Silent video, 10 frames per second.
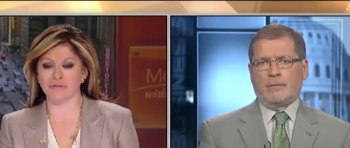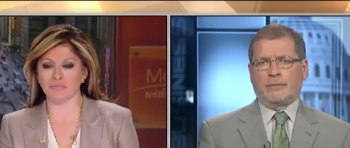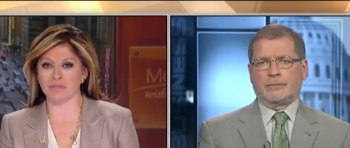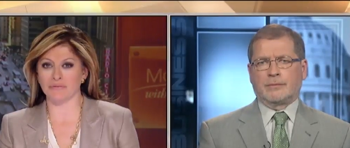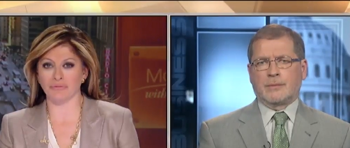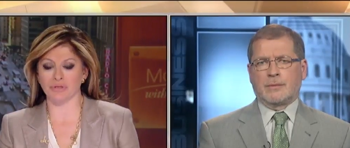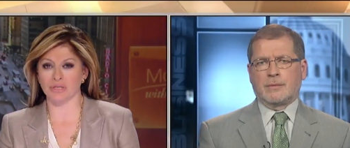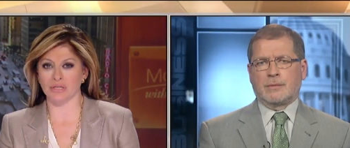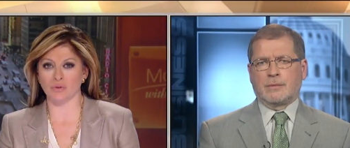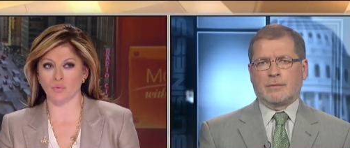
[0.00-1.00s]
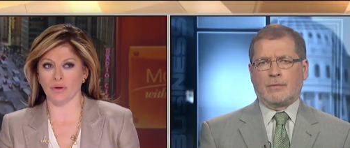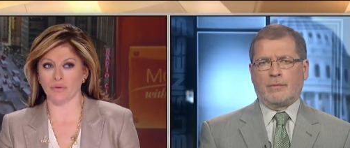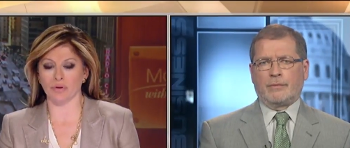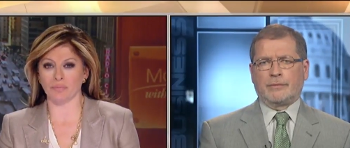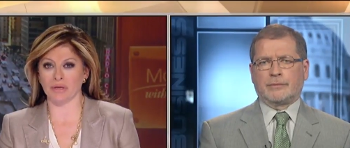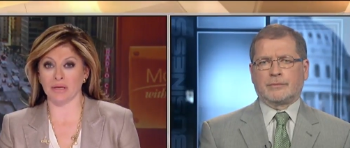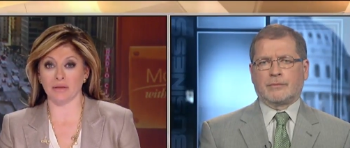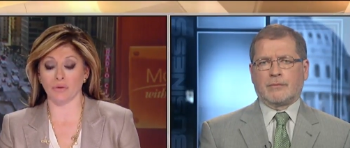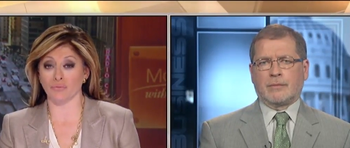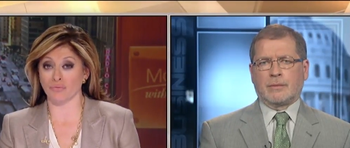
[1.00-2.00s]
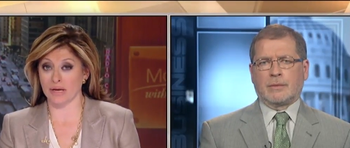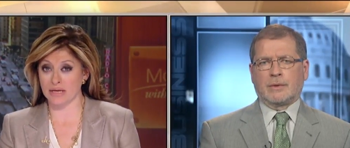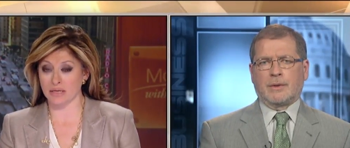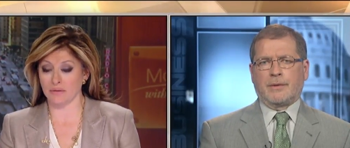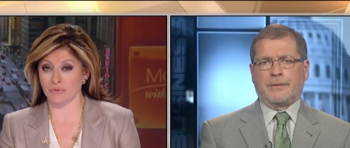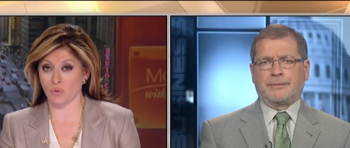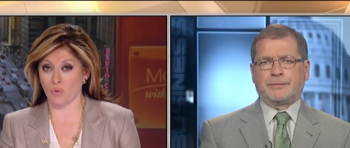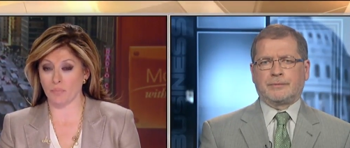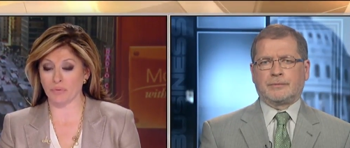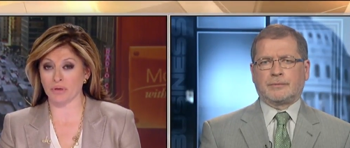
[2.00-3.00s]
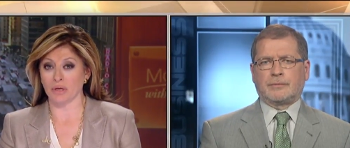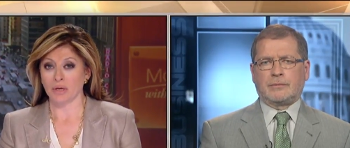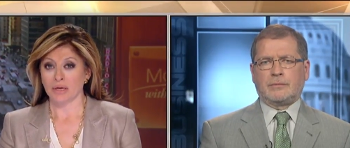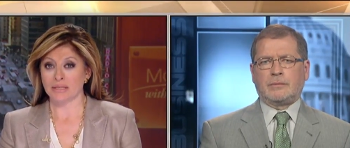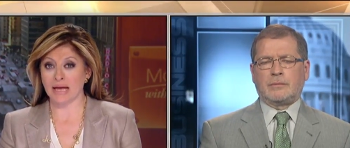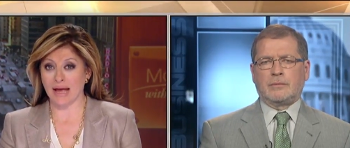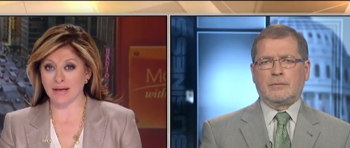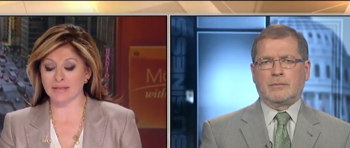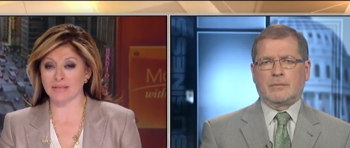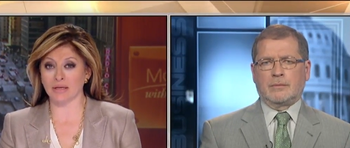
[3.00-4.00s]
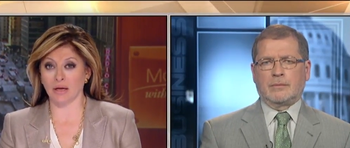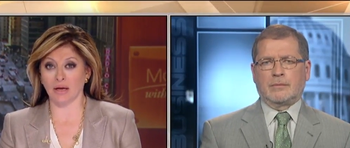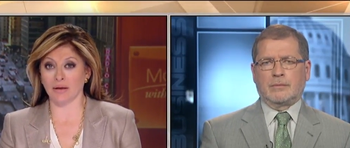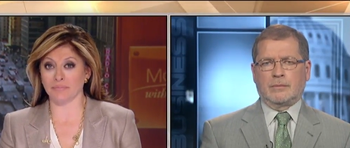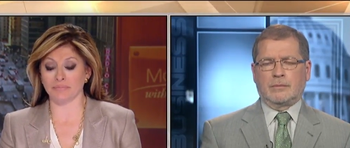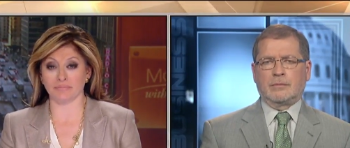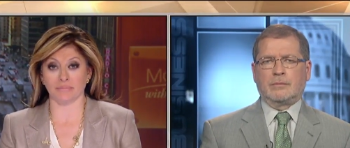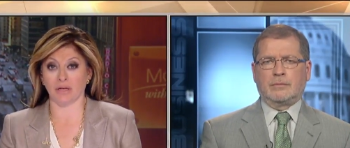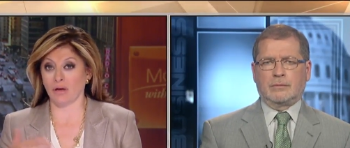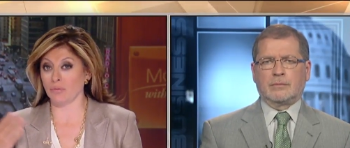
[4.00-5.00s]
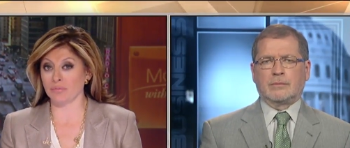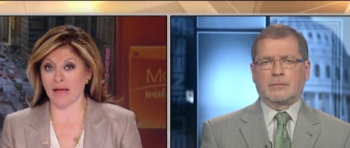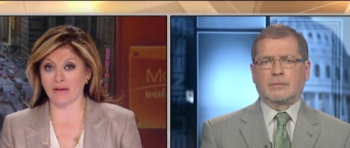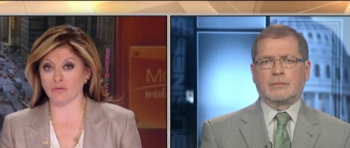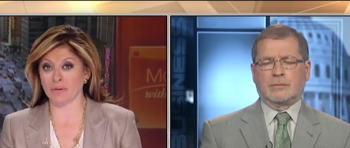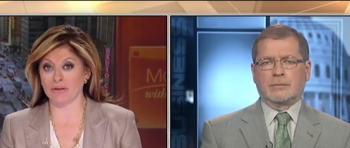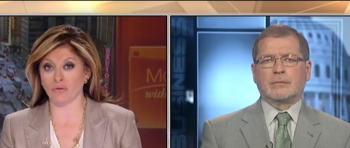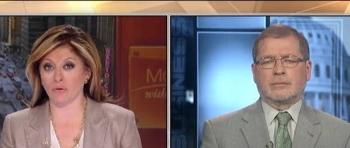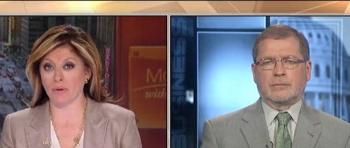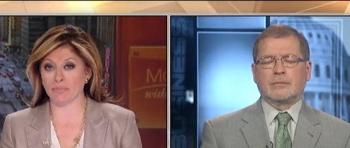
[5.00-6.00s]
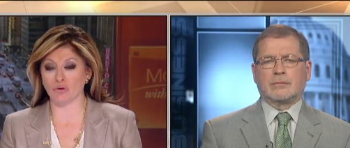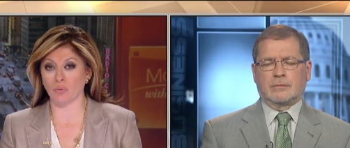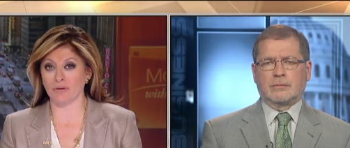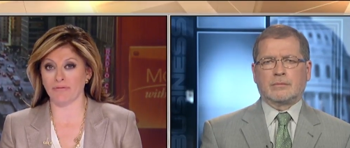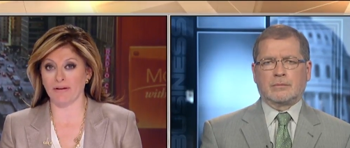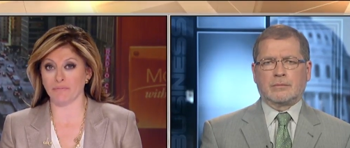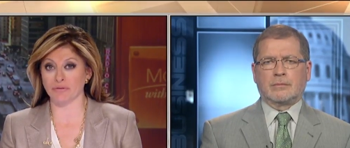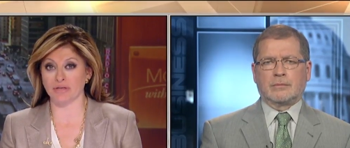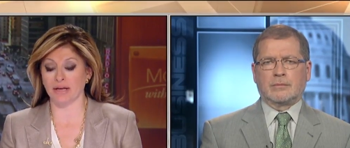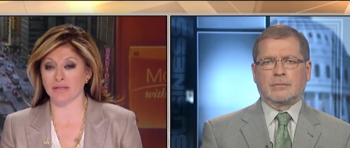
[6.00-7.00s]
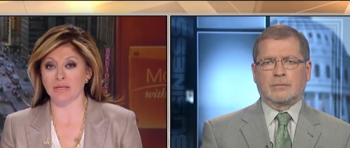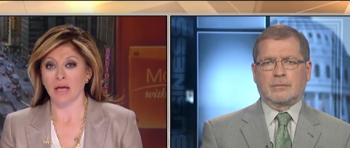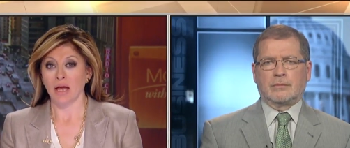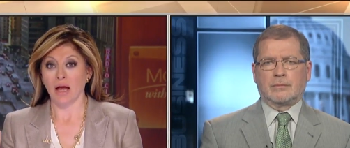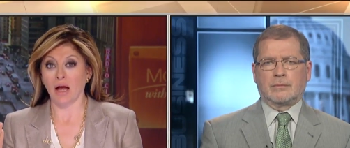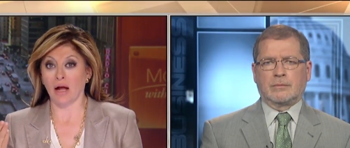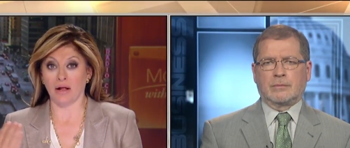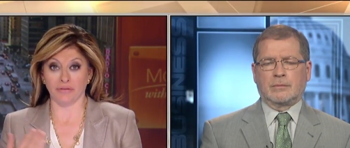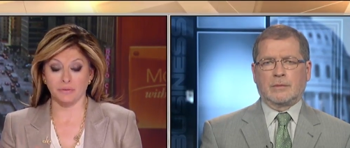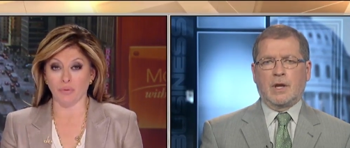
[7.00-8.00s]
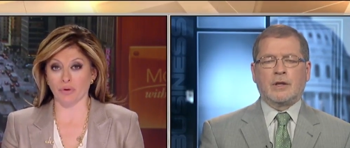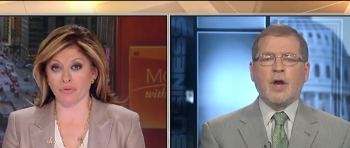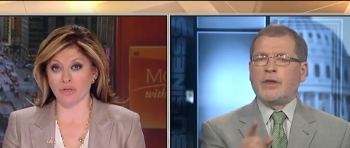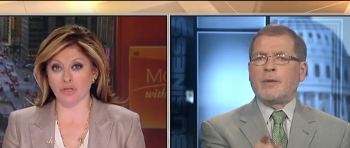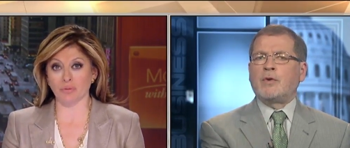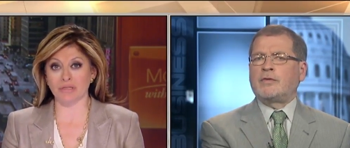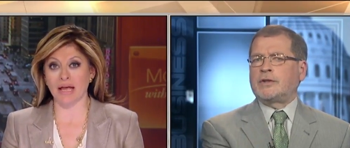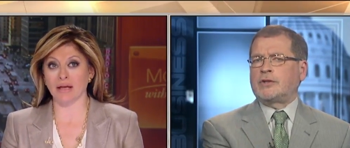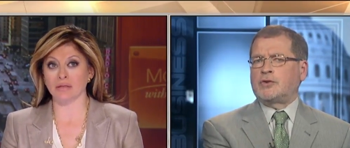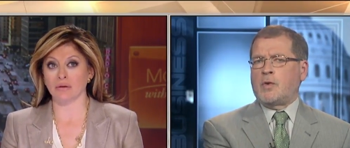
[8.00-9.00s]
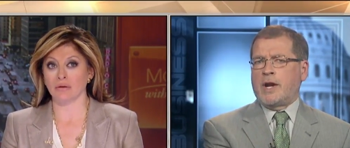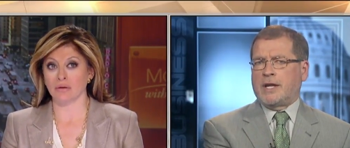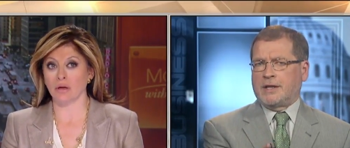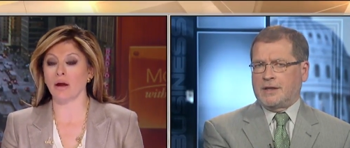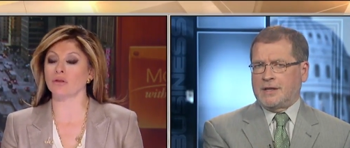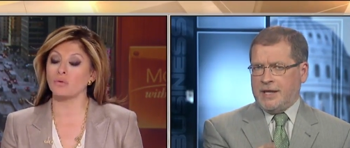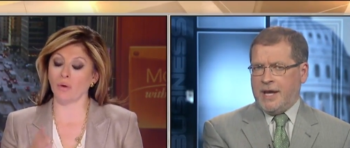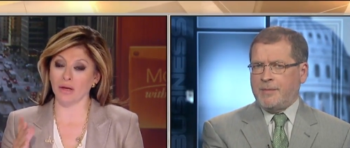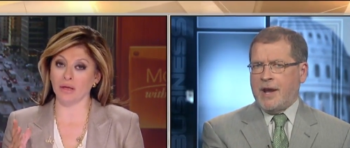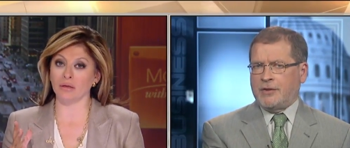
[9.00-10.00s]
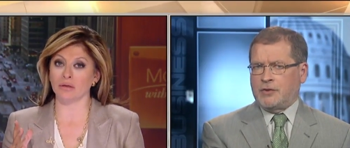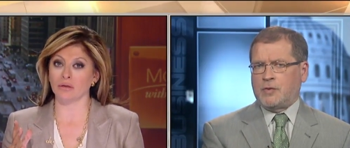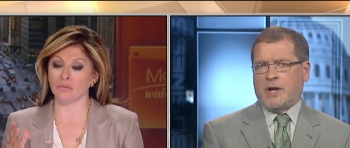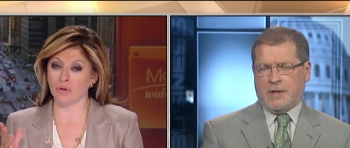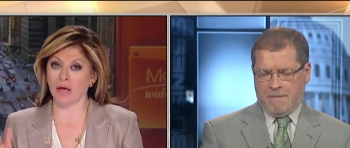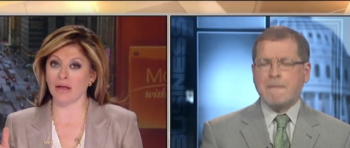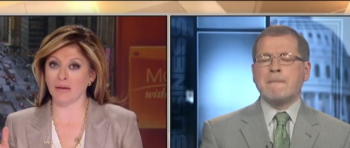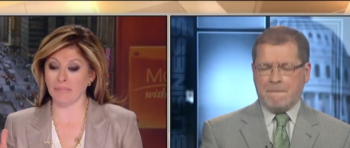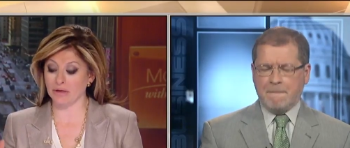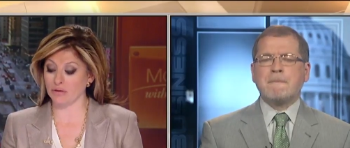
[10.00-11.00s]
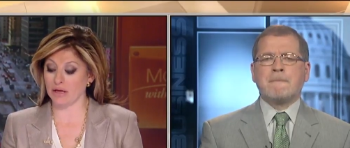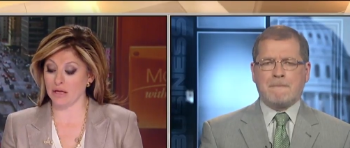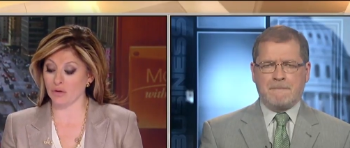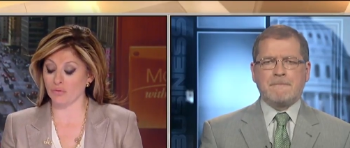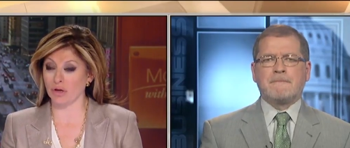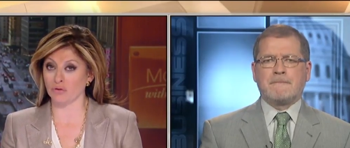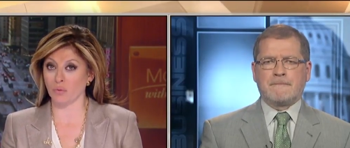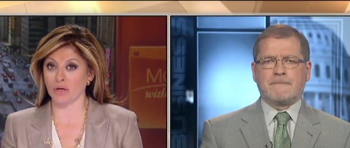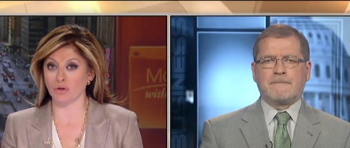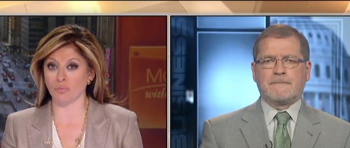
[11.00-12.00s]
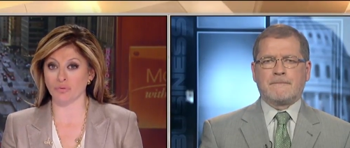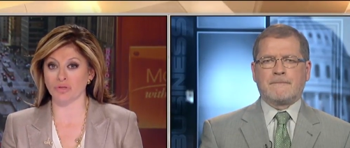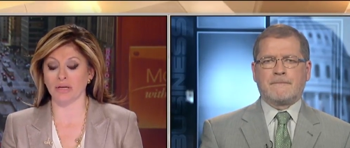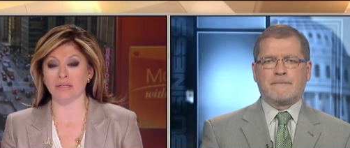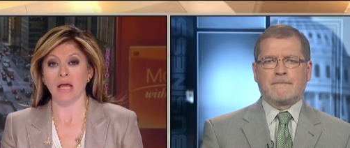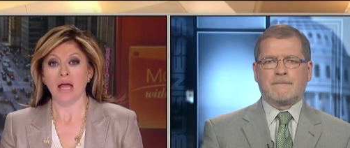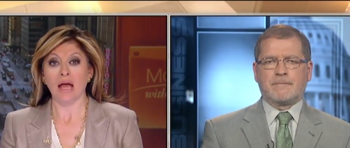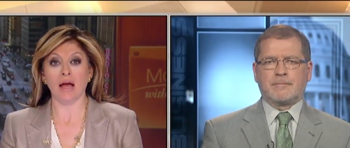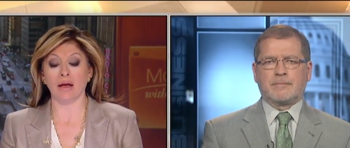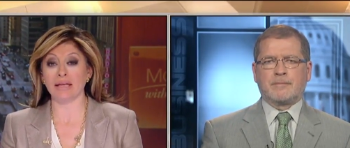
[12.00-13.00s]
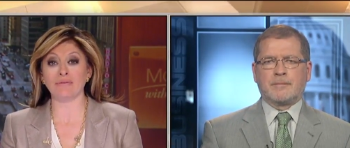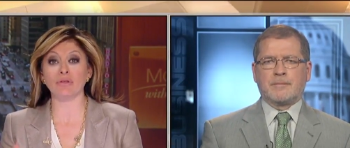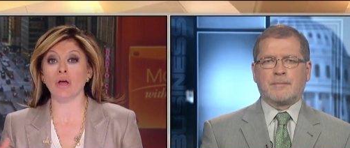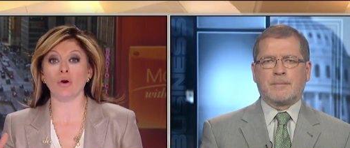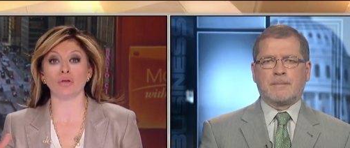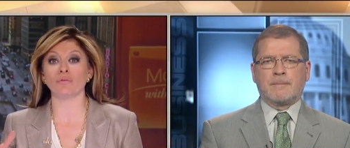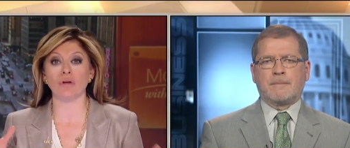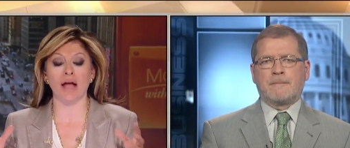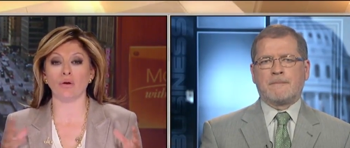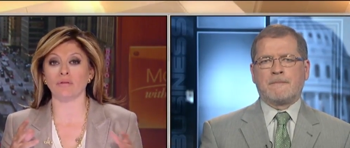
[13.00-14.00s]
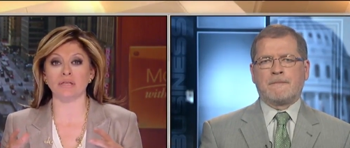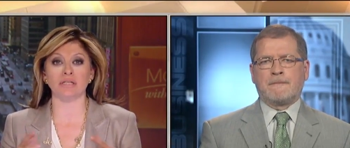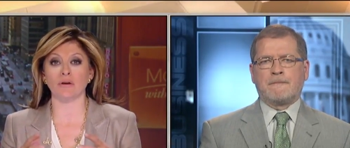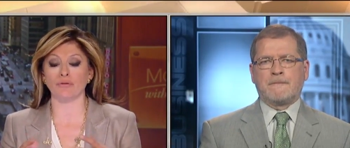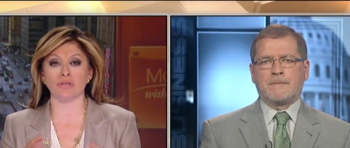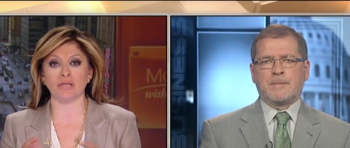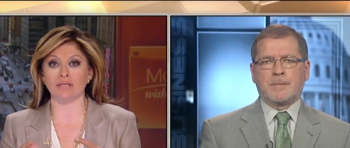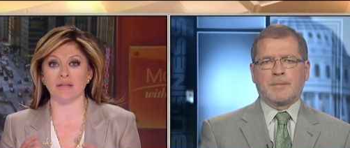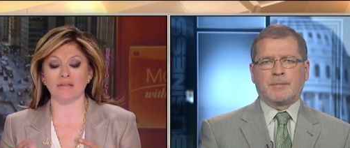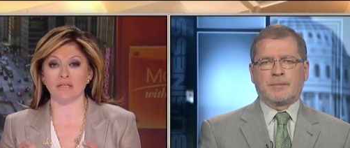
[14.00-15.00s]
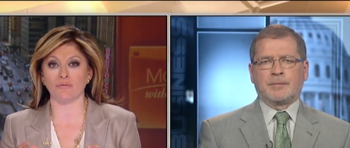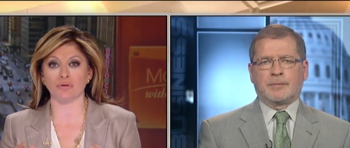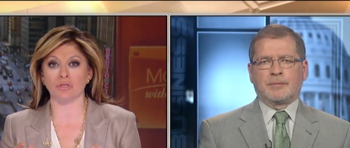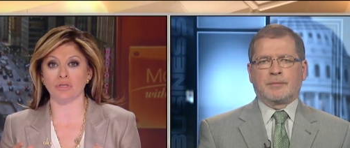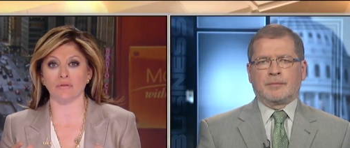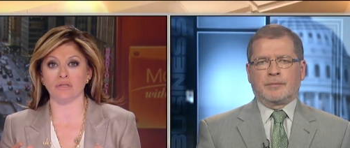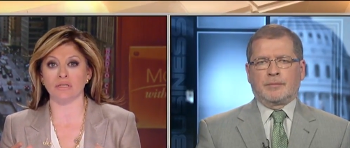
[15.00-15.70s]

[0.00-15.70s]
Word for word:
Speaker 1: some differences, whether it be the rate of the corporate tax, uh, mm-hmm. you know, the House plans all the way up to 25 percent. Uh, the Board of no, Adjustment they moved it to 20. All right, they 20. came down to 20. I, I, bet you they agree on 22 percent. Uh, even though you've got all these differences, and then the differences on the